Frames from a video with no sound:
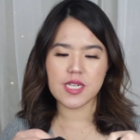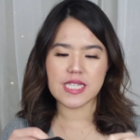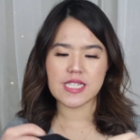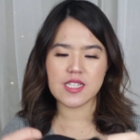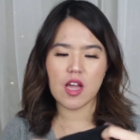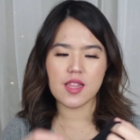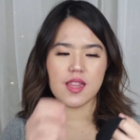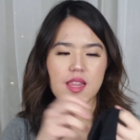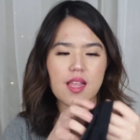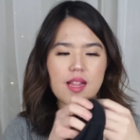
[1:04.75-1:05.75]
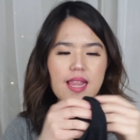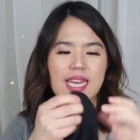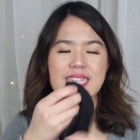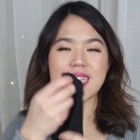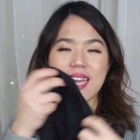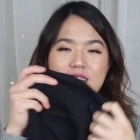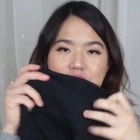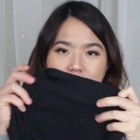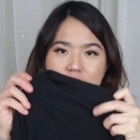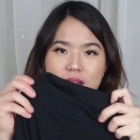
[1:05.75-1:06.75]
It's not like it's like a
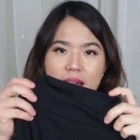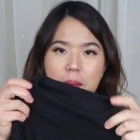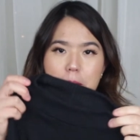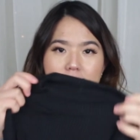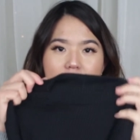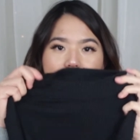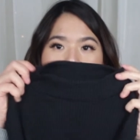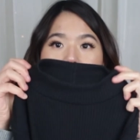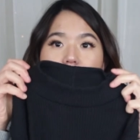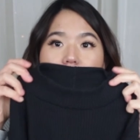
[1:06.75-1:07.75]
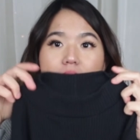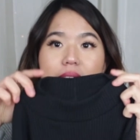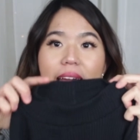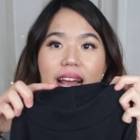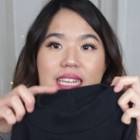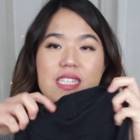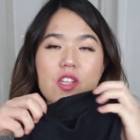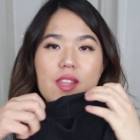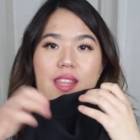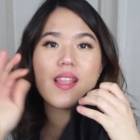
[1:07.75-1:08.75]
turtleneck, but the neck is
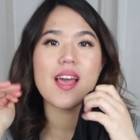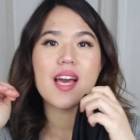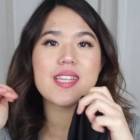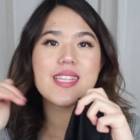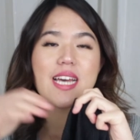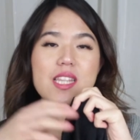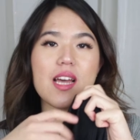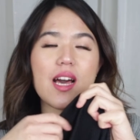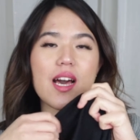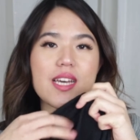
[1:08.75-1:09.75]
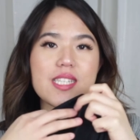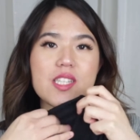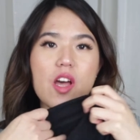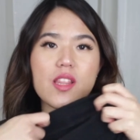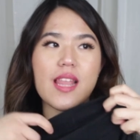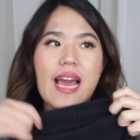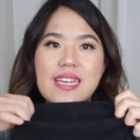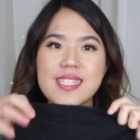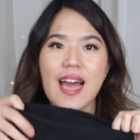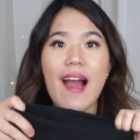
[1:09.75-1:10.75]
not that uh, it's not
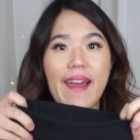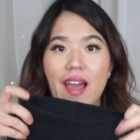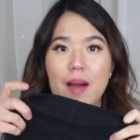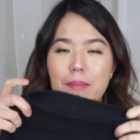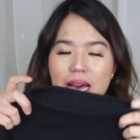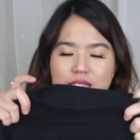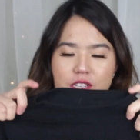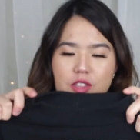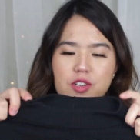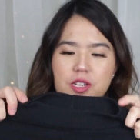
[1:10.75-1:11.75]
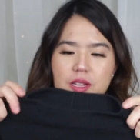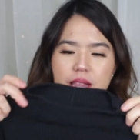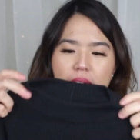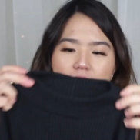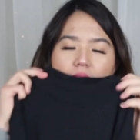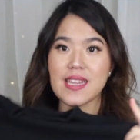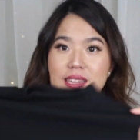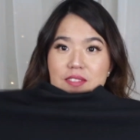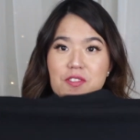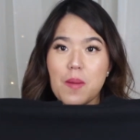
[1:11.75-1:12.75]
as high up as a turtleneck. This
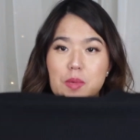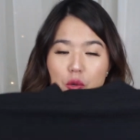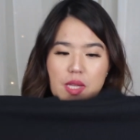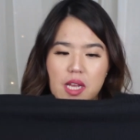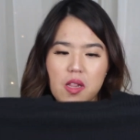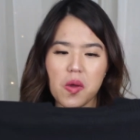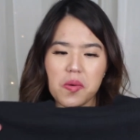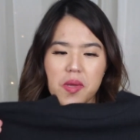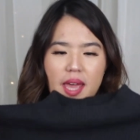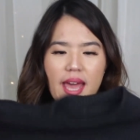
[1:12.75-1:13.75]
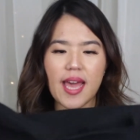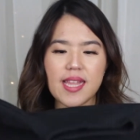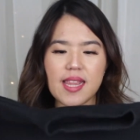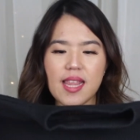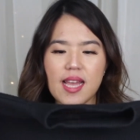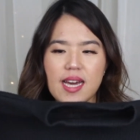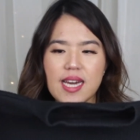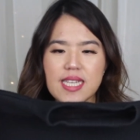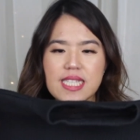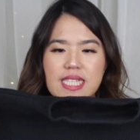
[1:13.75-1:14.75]
is from Uniqlo, and
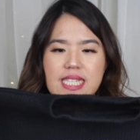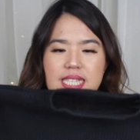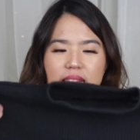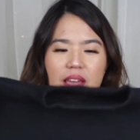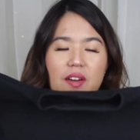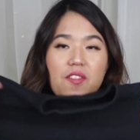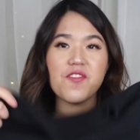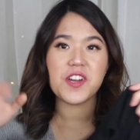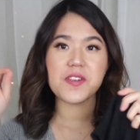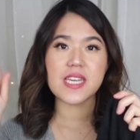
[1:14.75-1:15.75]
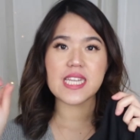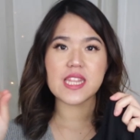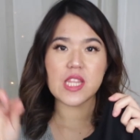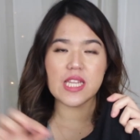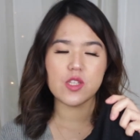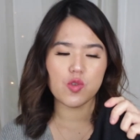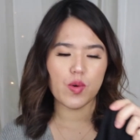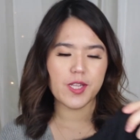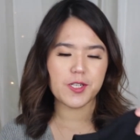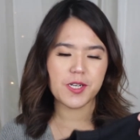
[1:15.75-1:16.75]
uh, this is like a fairly thin
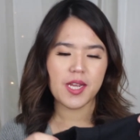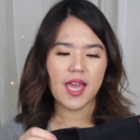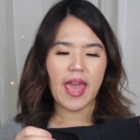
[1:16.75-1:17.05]
sweater.